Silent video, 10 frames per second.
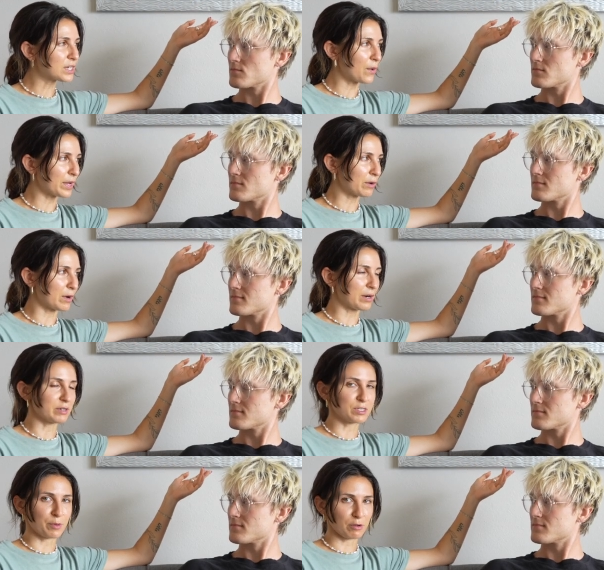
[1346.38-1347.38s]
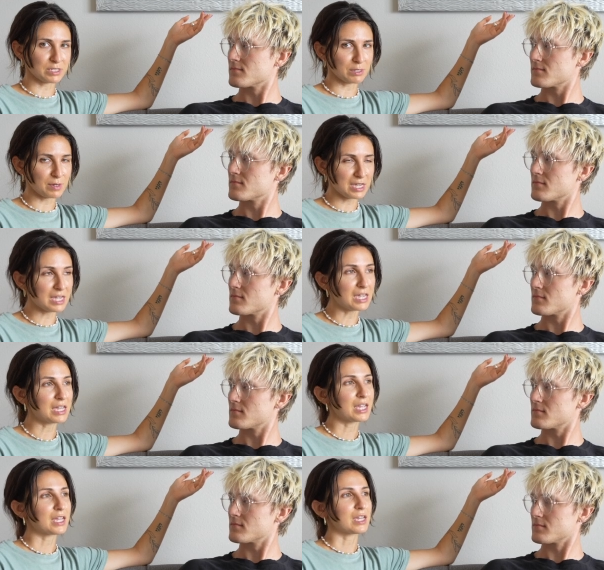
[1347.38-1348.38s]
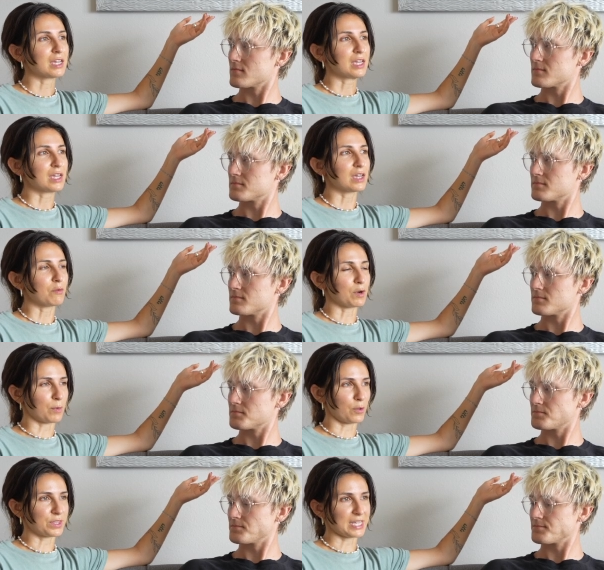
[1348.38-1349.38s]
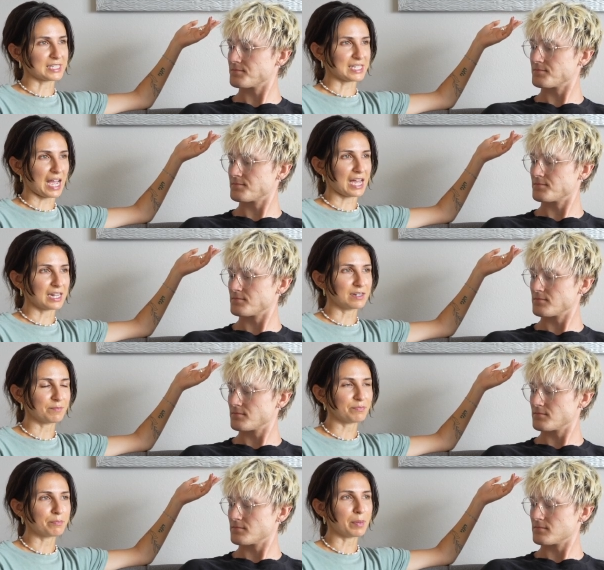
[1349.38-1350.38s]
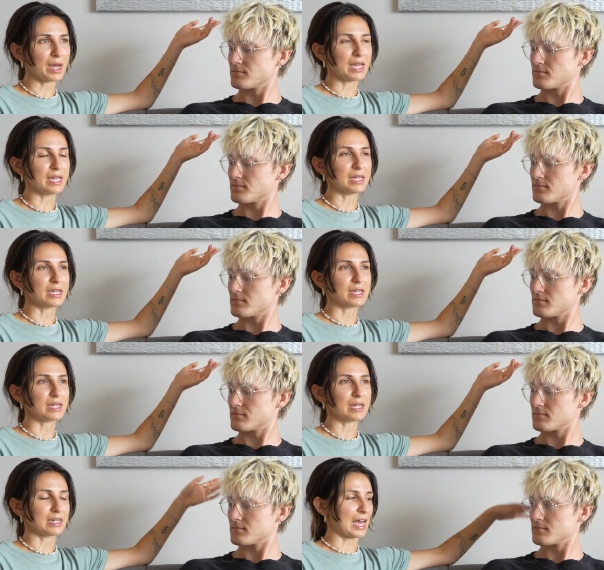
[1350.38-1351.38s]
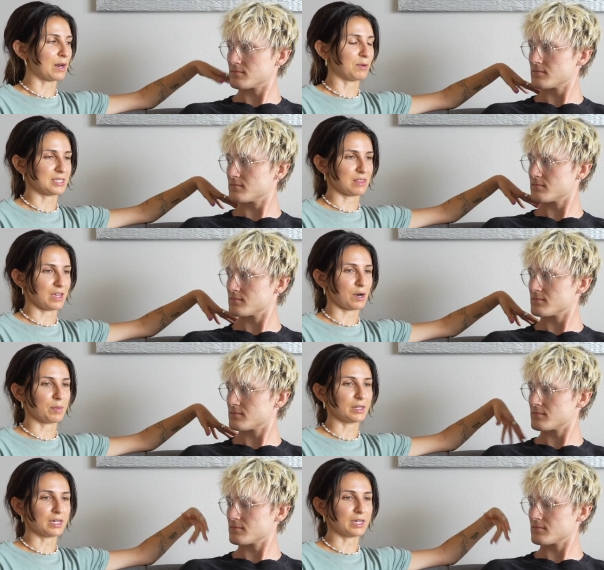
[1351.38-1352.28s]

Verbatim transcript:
Speaker 1: knowing what it was supposed to be. We were both like sad, but and Adam wasn't there, but